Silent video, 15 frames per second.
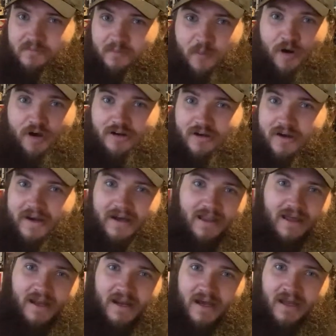put it on
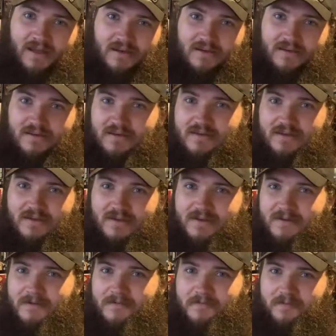LA Knight.
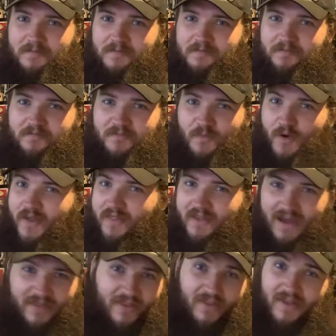And
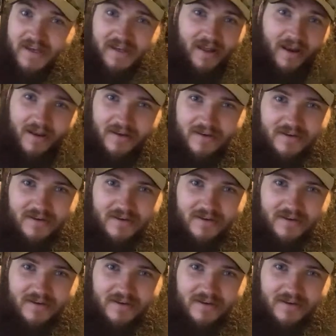then they didn't.